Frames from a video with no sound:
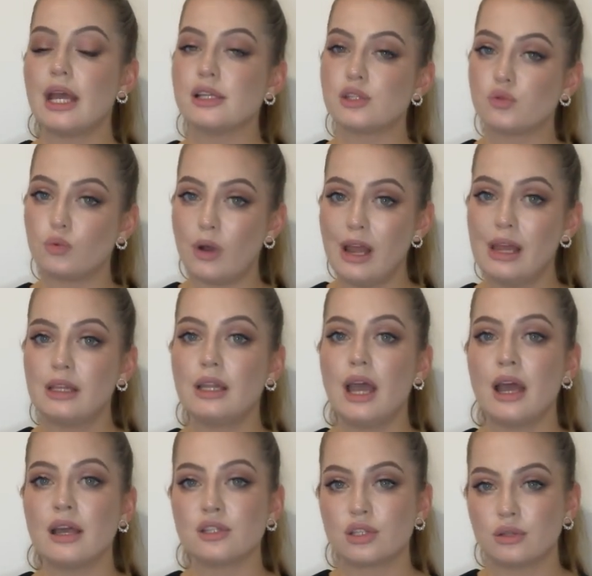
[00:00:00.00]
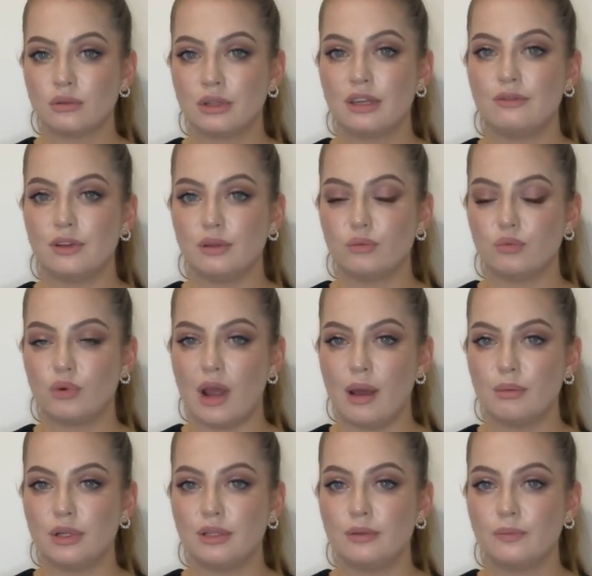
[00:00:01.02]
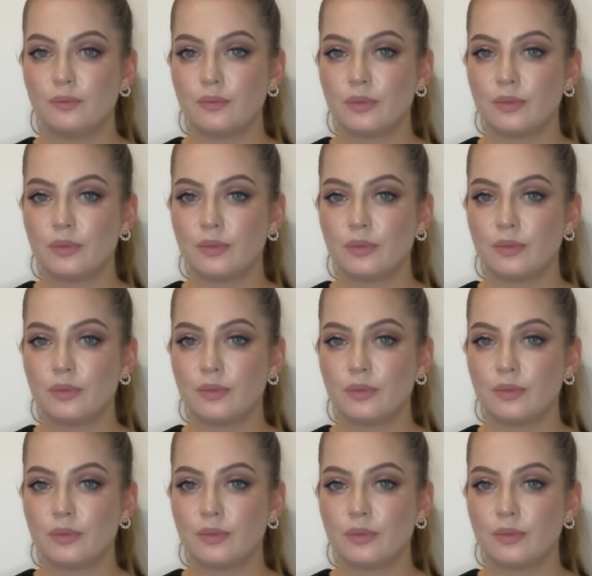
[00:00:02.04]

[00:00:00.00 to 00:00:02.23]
as well as to live in Bremen.